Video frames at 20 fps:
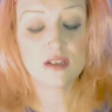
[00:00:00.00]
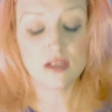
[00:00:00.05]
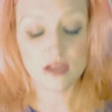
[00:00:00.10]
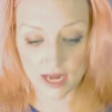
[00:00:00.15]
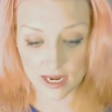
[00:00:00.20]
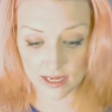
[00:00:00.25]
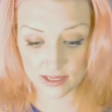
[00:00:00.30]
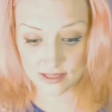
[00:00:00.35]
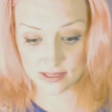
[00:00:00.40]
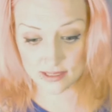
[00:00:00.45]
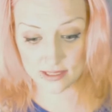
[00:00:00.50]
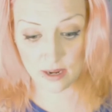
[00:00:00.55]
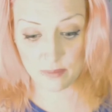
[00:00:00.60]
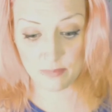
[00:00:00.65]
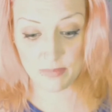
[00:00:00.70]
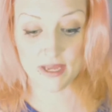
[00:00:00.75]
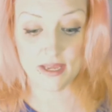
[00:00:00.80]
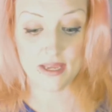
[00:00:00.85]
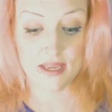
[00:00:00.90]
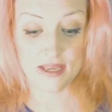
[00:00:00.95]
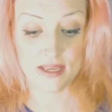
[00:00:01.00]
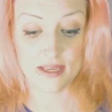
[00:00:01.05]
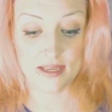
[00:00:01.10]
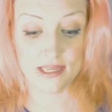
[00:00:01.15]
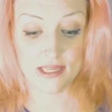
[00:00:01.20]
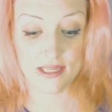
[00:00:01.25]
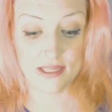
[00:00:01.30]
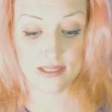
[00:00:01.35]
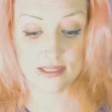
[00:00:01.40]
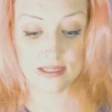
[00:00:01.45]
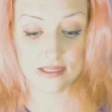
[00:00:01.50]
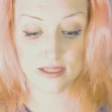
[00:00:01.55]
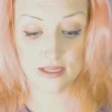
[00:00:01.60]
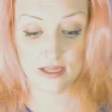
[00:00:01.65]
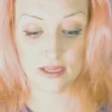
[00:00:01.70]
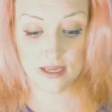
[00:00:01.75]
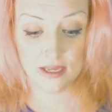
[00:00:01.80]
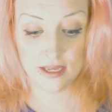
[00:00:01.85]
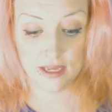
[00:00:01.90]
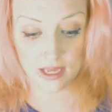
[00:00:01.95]
Next step is
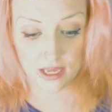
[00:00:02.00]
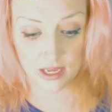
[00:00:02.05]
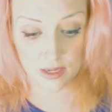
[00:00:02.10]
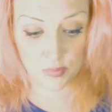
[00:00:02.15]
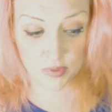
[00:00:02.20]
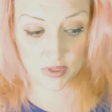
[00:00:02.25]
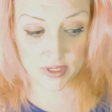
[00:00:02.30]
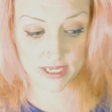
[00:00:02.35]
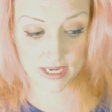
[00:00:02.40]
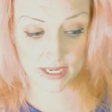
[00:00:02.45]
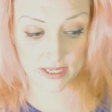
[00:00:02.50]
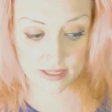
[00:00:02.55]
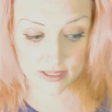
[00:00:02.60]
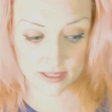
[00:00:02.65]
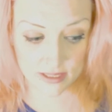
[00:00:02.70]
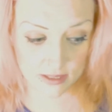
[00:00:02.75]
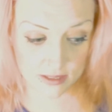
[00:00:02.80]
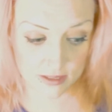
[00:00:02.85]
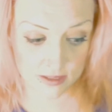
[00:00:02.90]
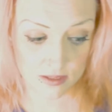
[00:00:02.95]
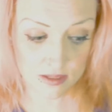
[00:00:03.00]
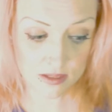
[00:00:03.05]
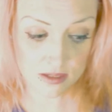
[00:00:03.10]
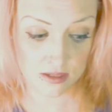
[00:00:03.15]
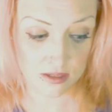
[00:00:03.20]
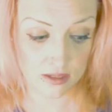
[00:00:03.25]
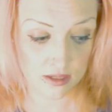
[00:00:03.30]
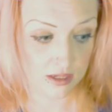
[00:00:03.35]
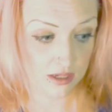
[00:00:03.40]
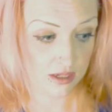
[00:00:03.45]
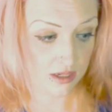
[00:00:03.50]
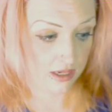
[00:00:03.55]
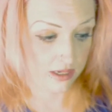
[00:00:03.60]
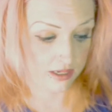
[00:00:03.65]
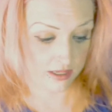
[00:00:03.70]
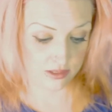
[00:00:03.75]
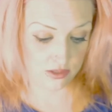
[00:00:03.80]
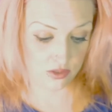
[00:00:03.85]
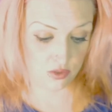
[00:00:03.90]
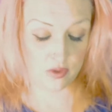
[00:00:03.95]
heat protectant.
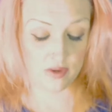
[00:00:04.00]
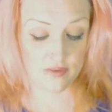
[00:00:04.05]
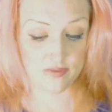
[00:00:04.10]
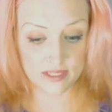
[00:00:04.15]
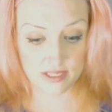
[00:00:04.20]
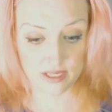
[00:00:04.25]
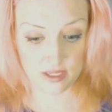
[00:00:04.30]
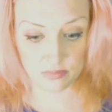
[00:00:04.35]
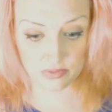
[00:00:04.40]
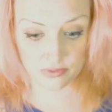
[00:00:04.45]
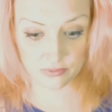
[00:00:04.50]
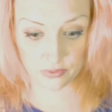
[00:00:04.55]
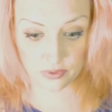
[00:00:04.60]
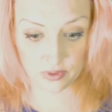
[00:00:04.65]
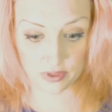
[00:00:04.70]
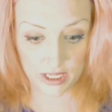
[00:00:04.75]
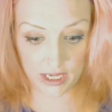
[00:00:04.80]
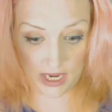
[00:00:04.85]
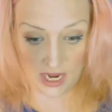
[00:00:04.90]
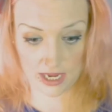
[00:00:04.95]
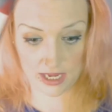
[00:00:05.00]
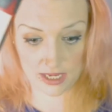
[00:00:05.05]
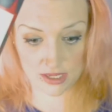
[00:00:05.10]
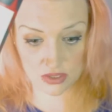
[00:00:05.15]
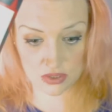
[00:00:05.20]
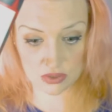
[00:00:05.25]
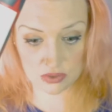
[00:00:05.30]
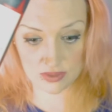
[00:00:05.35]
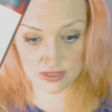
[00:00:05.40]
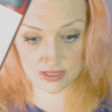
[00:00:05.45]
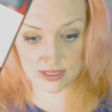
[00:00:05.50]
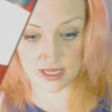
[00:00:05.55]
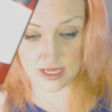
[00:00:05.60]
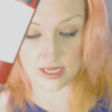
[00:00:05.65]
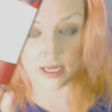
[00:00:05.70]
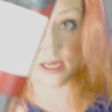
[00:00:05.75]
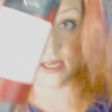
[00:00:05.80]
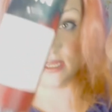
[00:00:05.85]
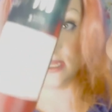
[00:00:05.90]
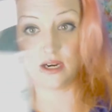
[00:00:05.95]
As you have seen before, I use
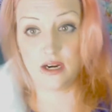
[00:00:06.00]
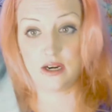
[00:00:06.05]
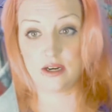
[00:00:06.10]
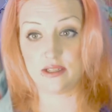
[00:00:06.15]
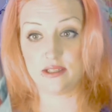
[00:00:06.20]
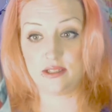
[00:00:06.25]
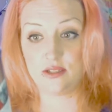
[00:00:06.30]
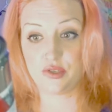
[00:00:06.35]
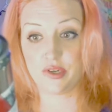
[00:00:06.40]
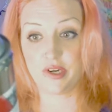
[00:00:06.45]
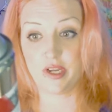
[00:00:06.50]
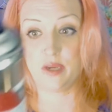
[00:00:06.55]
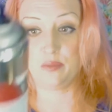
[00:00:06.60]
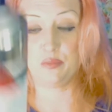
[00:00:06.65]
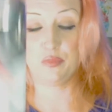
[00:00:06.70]
the Artistry